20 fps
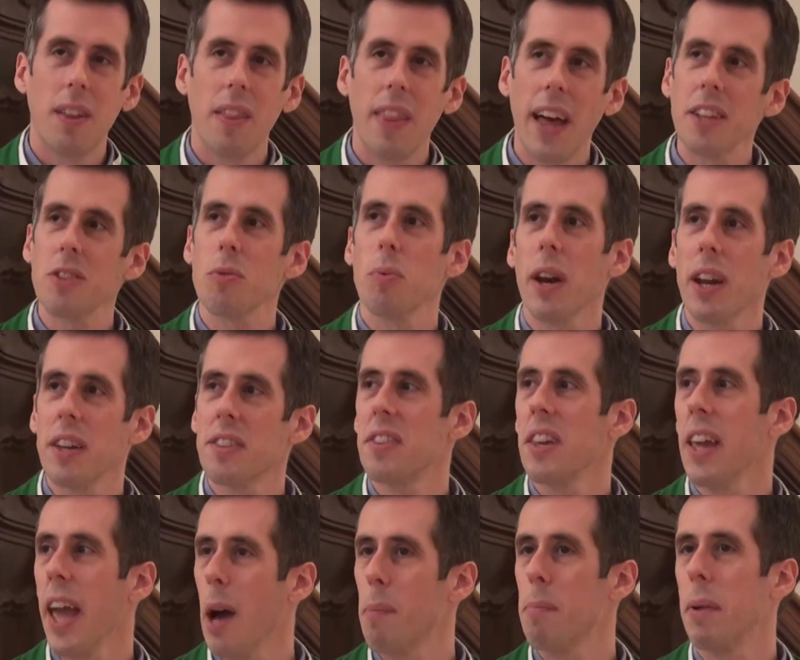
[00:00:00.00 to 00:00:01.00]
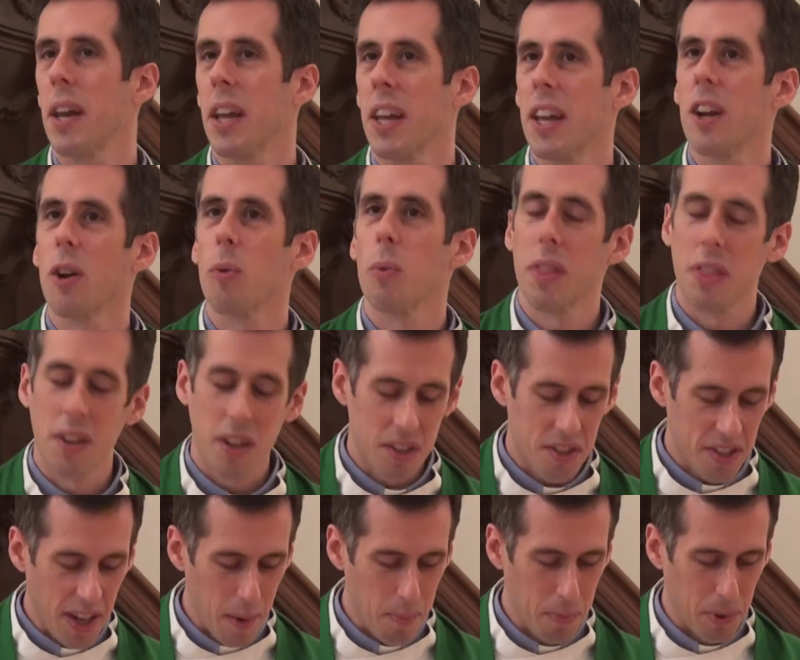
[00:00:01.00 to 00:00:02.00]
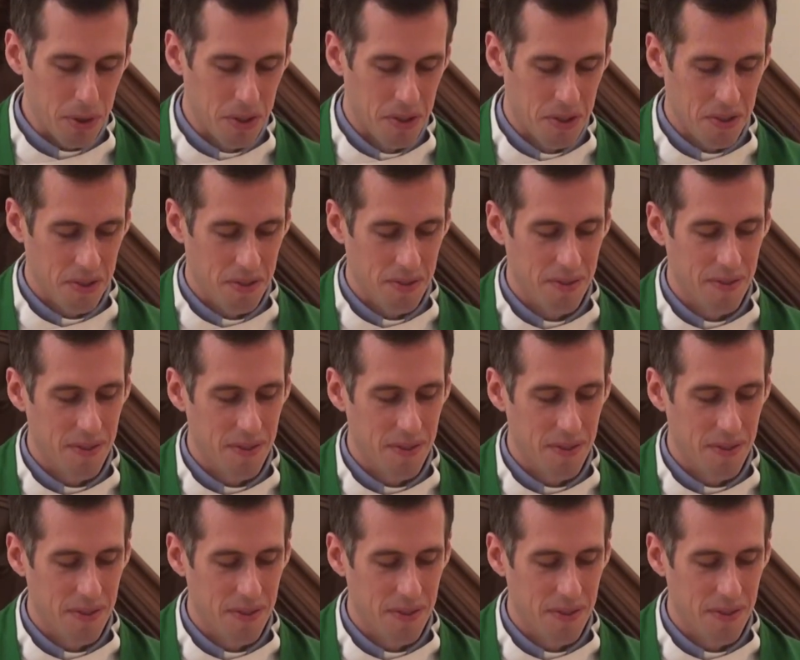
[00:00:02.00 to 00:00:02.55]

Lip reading: That's what I see happening here with the disciples.